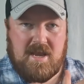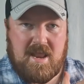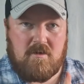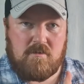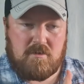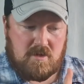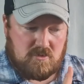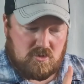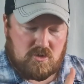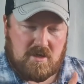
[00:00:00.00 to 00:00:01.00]
Now I'm going to
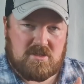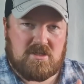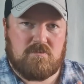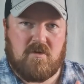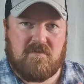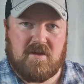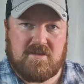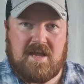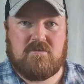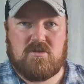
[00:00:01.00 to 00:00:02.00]
transition my finger
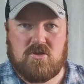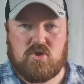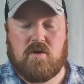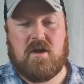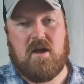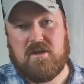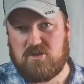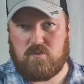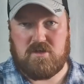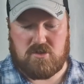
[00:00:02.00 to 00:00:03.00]
down to the trigger and
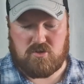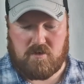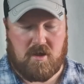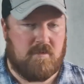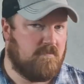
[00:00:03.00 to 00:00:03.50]
squeeze the trigger.